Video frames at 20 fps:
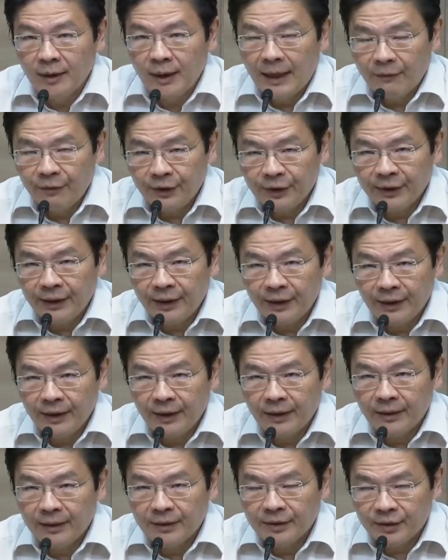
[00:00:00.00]
having
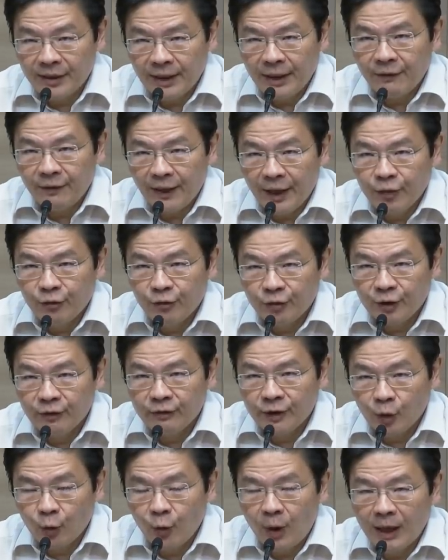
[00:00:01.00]
the Safe Entry
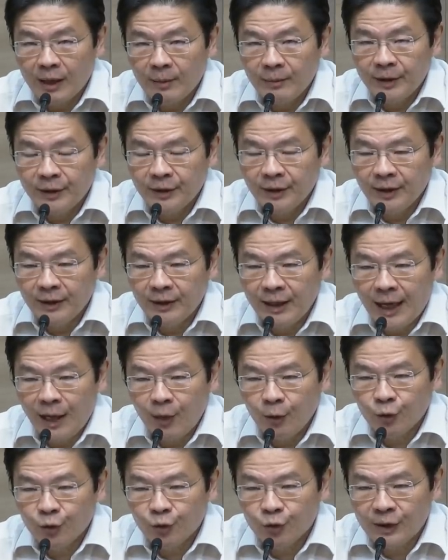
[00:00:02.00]
requirement
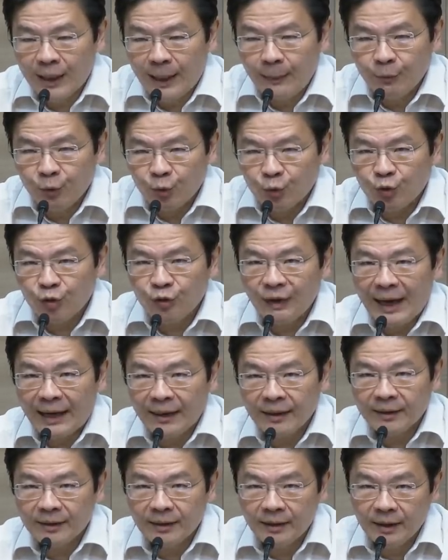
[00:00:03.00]
allows them to
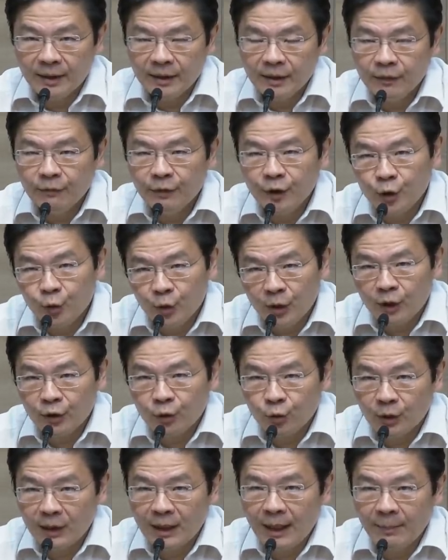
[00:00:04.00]
track the
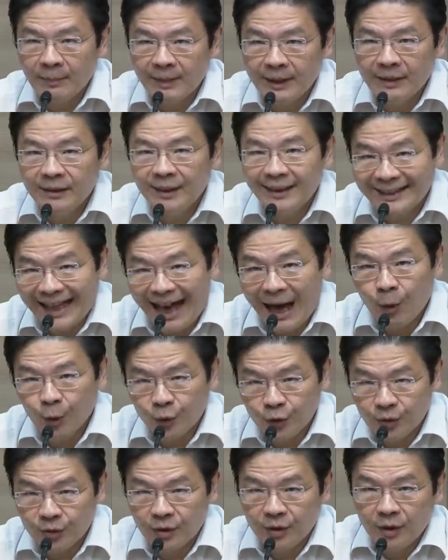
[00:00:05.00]
individuals who come in and
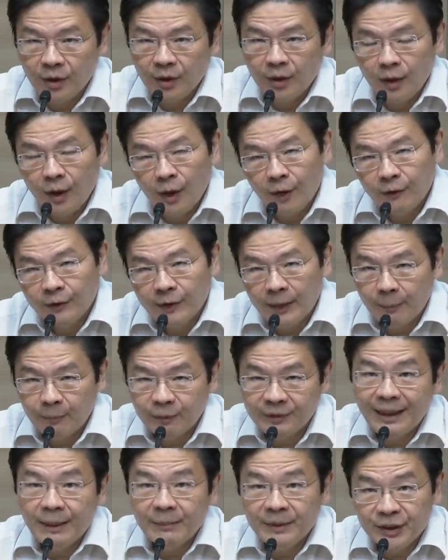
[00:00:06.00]
out of their
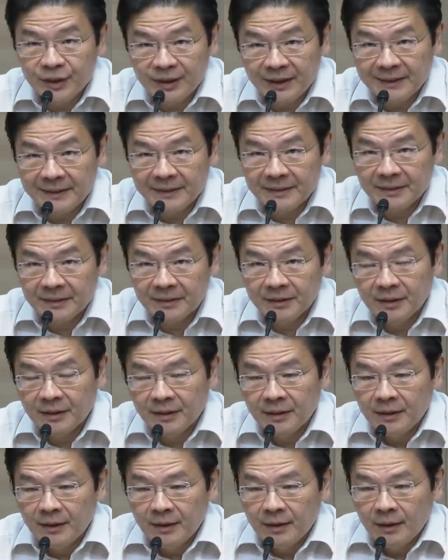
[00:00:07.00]
premises.
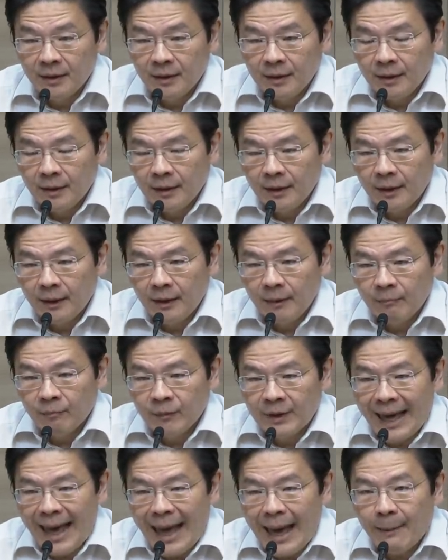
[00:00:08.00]

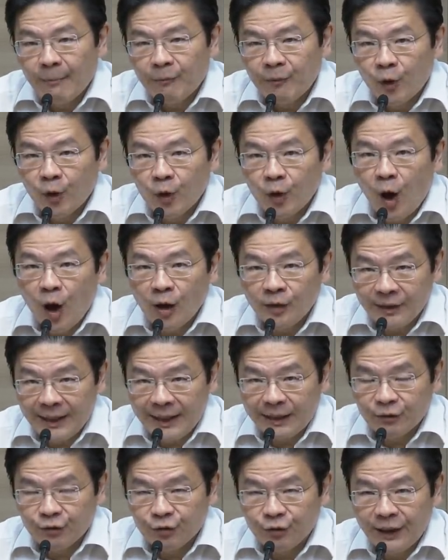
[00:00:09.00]
The app for
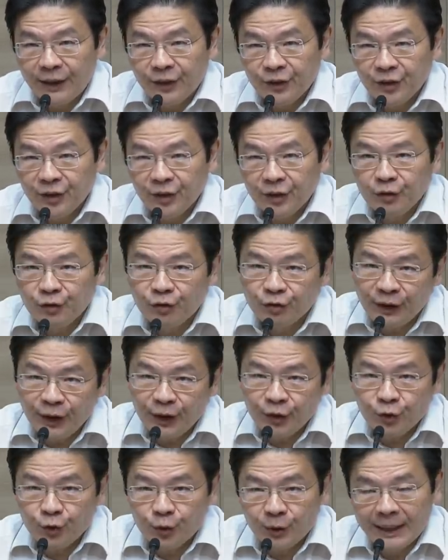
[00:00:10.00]
contact tracing,
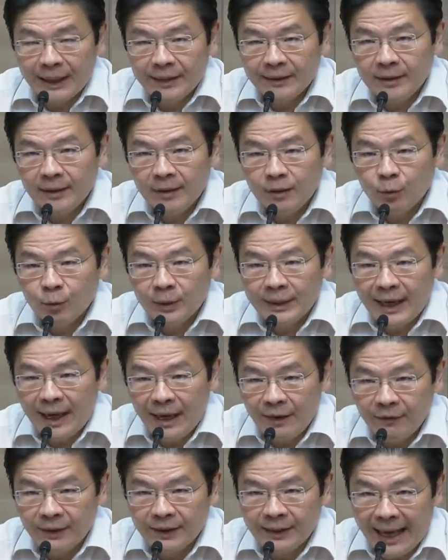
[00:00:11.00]
Trace Together, we
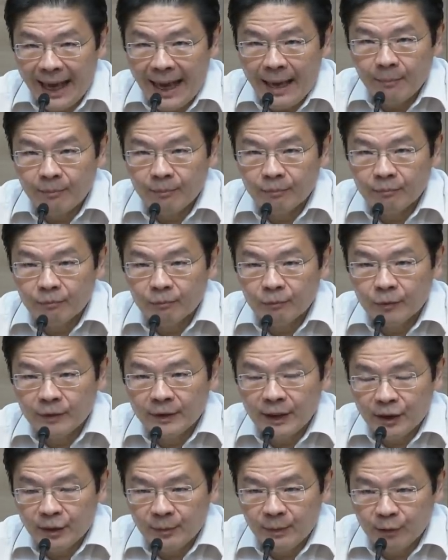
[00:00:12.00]
have an app
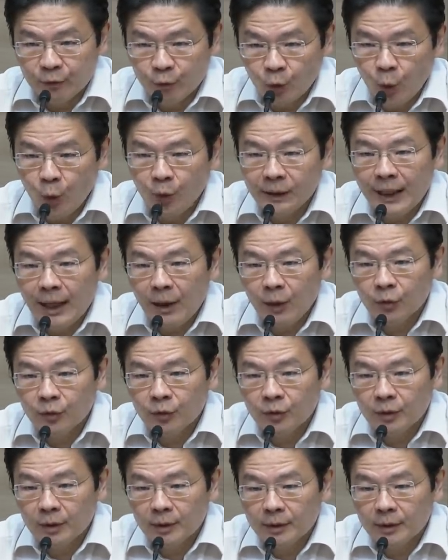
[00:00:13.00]
that's been rolled out.